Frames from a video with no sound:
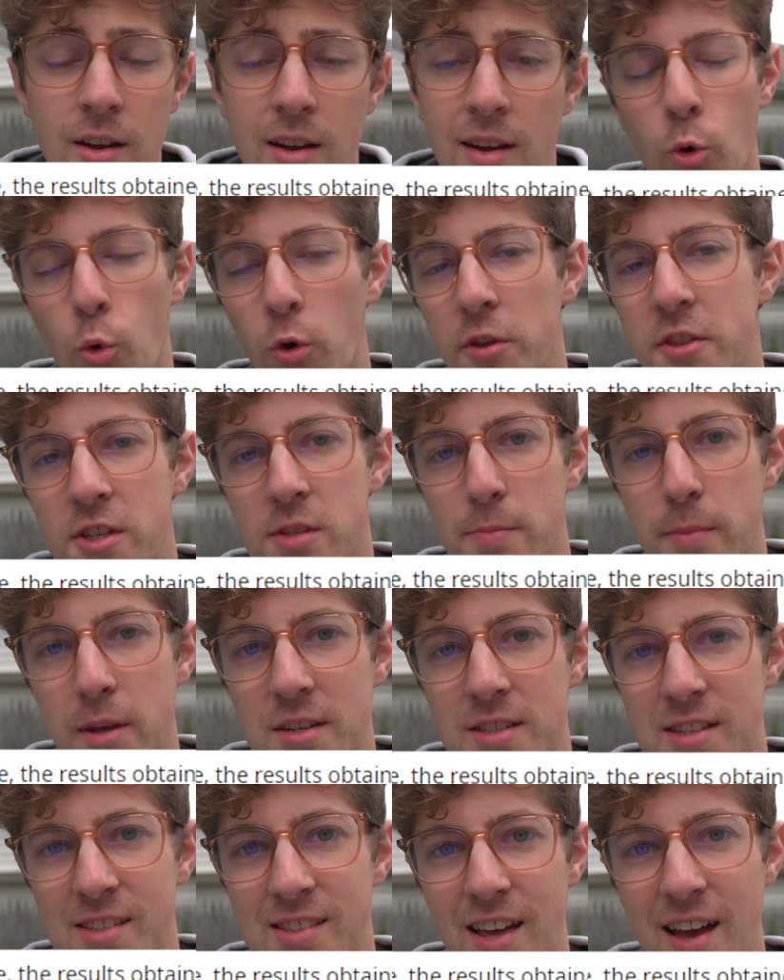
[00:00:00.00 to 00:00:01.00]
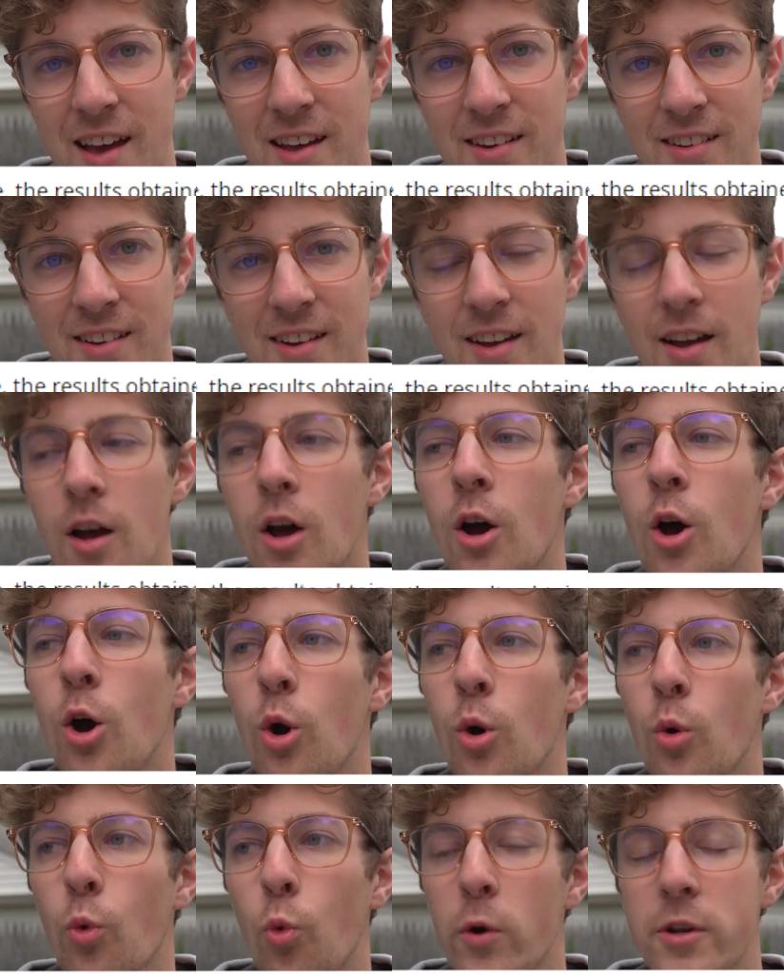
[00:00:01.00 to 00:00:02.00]
What this means is that
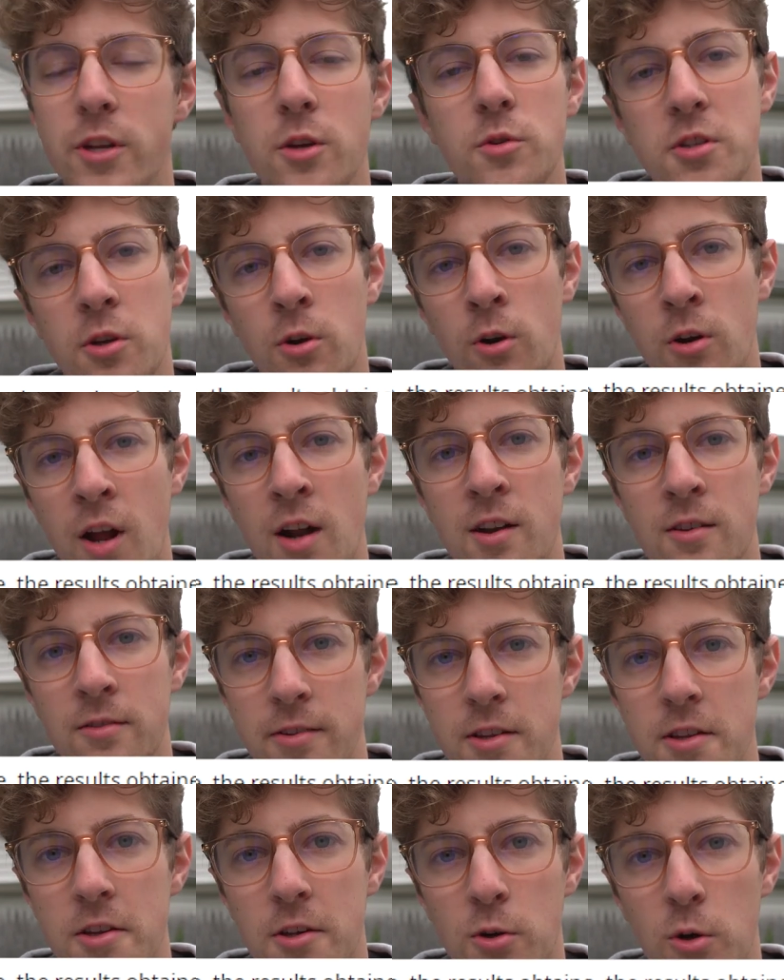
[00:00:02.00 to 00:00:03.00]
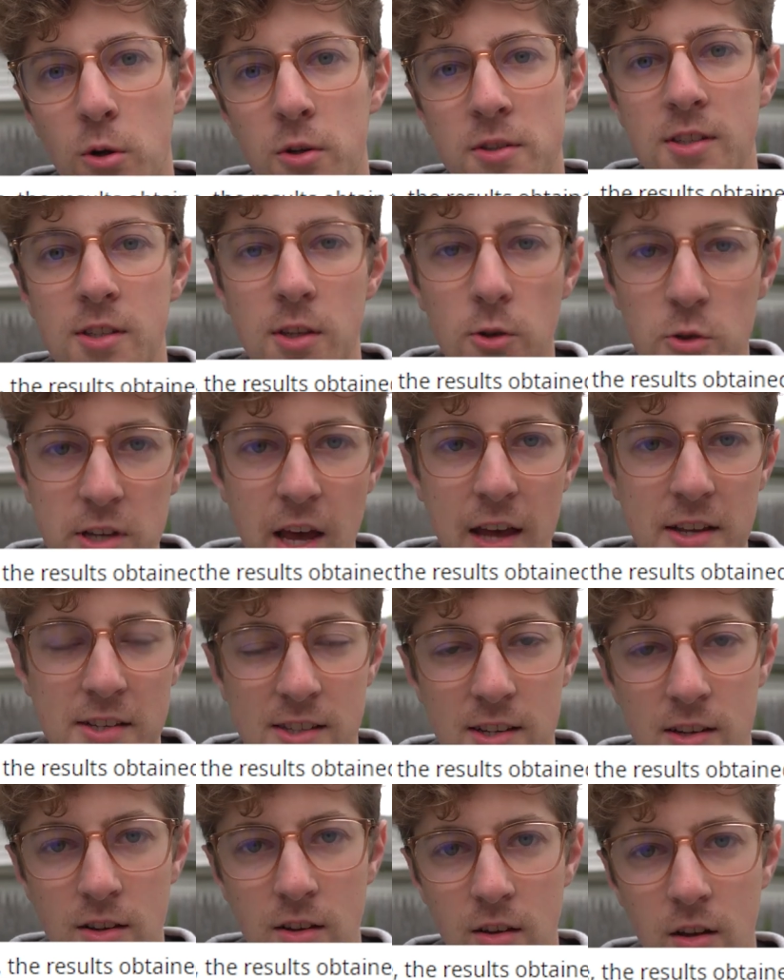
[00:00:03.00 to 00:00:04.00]
when you turn on a vehicle to do
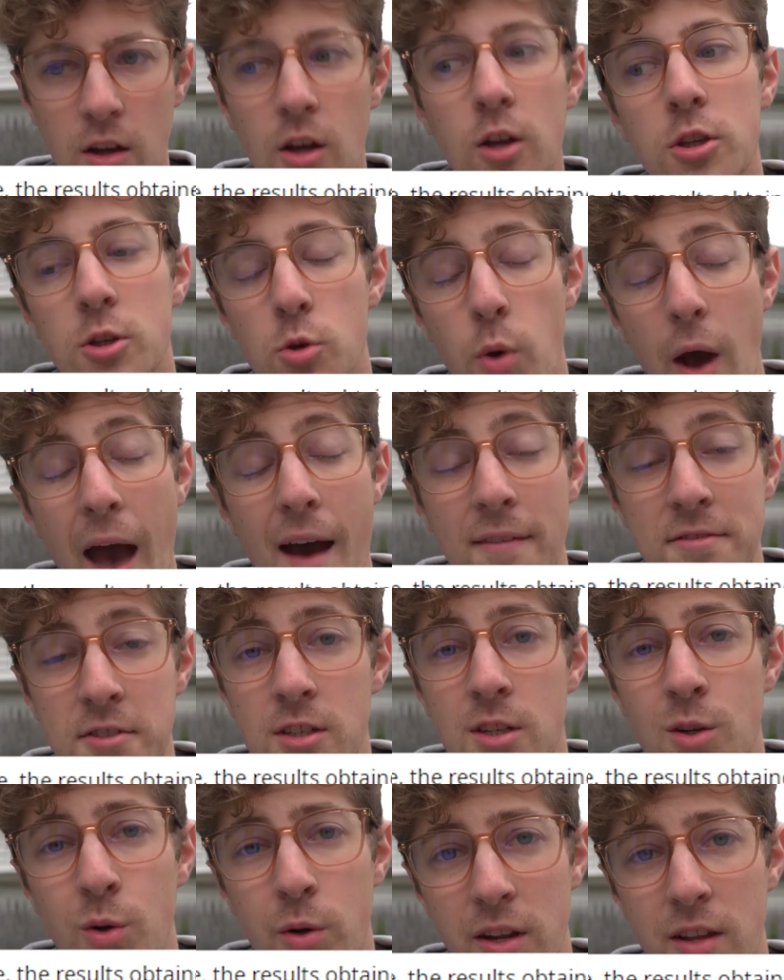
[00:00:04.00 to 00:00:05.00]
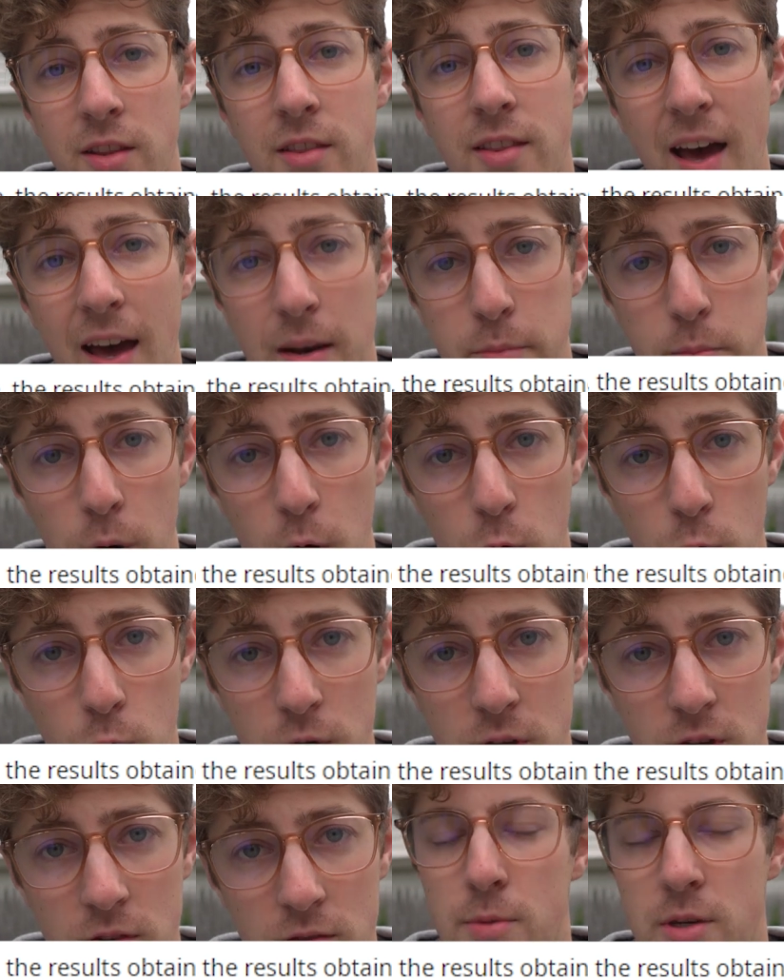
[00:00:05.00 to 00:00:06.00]
testing, you have to do it in that
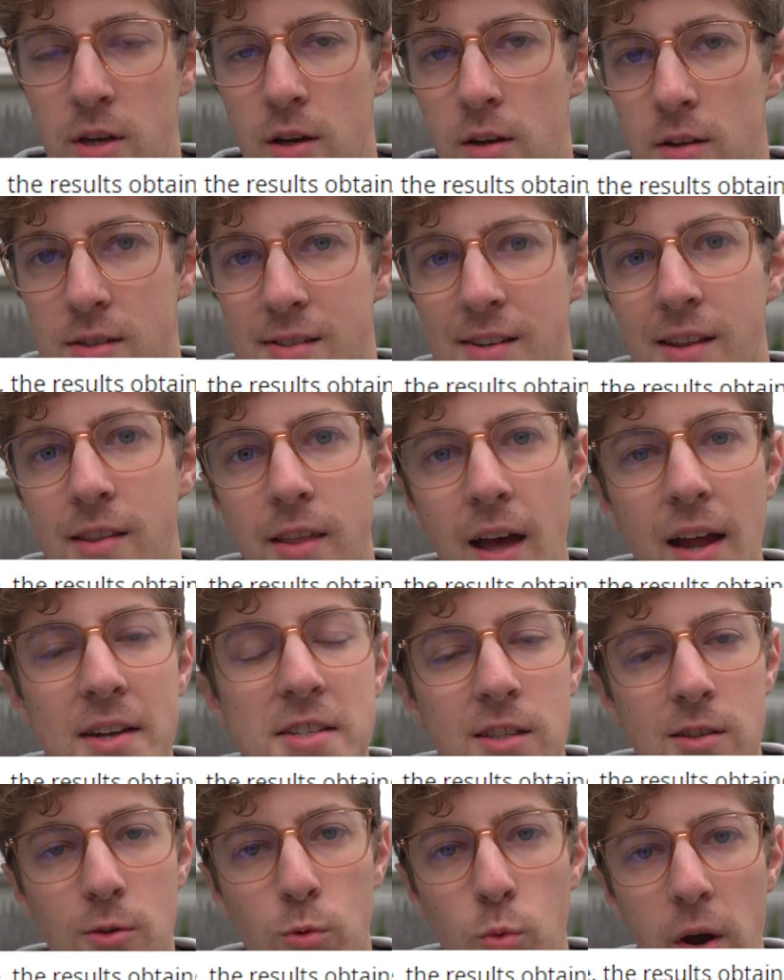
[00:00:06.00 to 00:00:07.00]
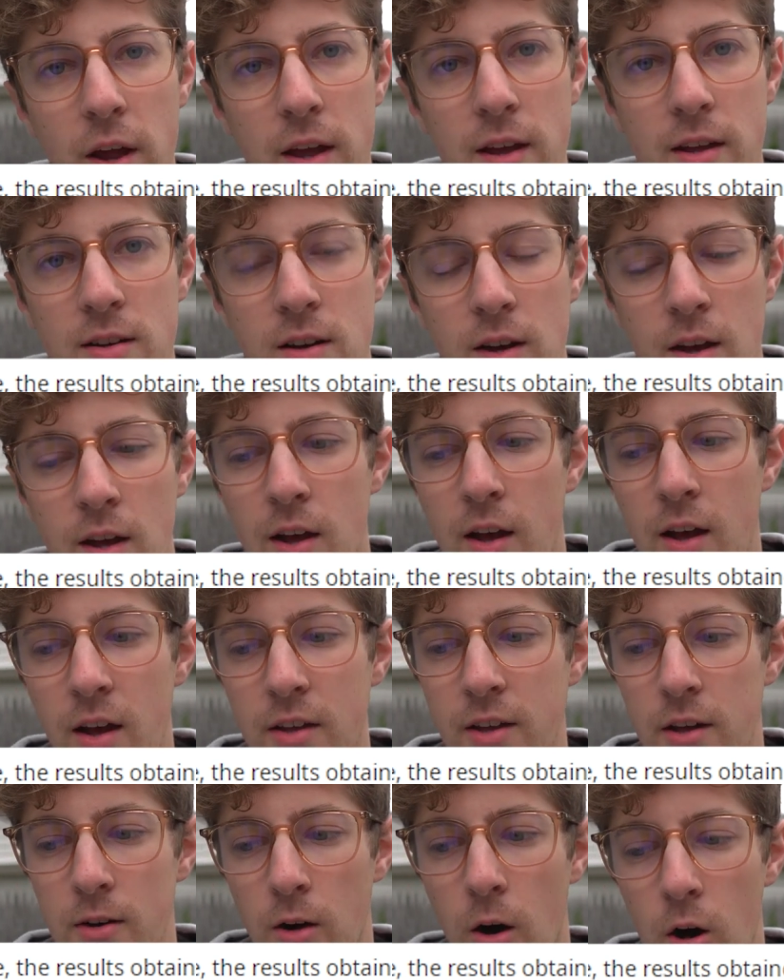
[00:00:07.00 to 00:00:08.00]
mode, because that's the way
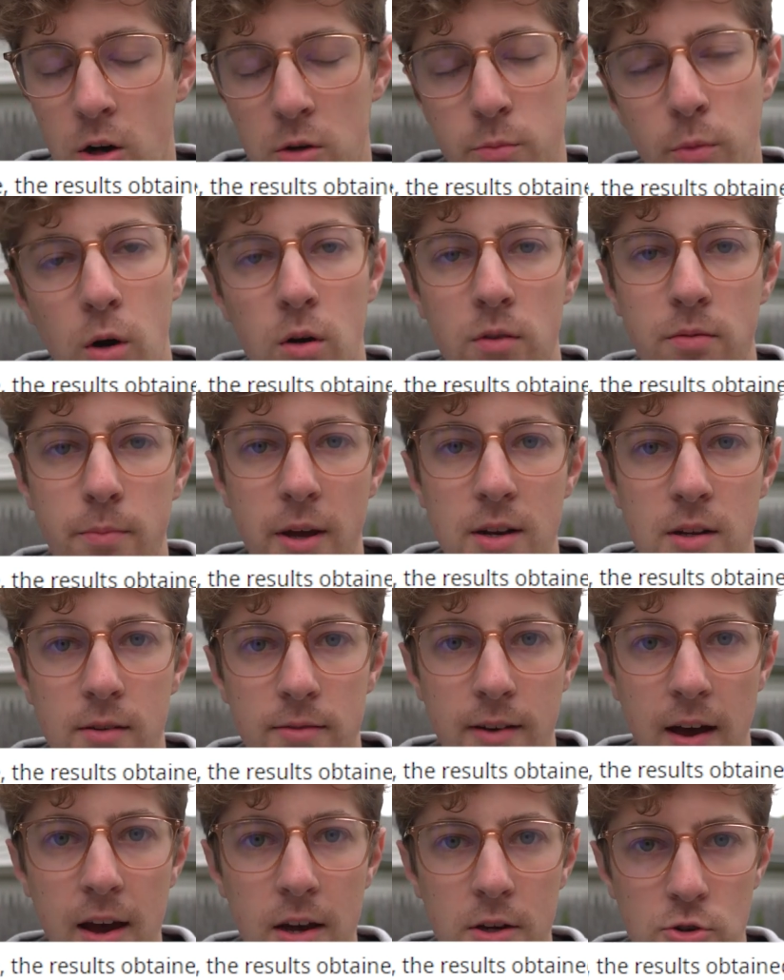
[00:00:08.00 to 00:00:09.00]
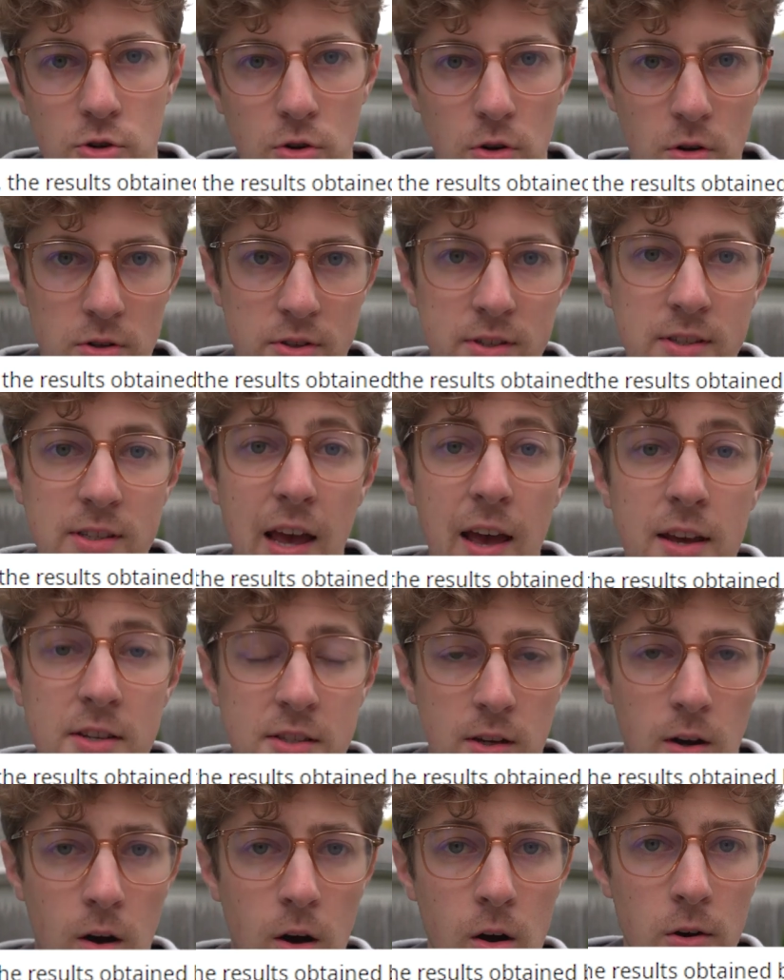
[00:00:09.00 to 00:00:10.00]
that automotive manufacturers
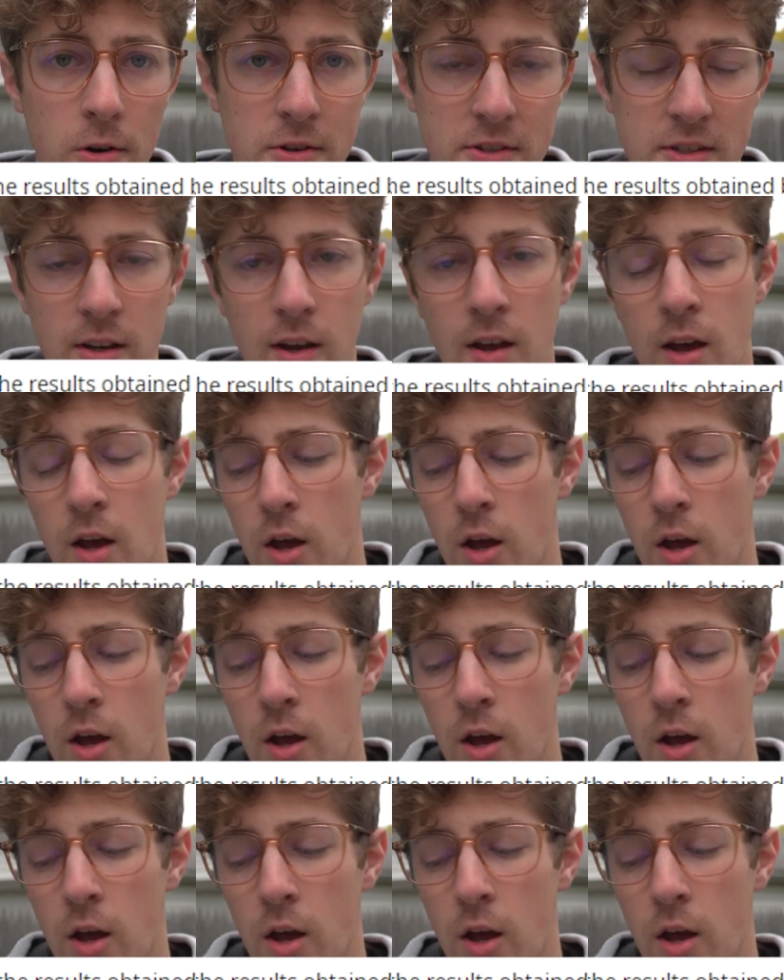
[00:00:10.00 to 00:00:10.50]
test cars.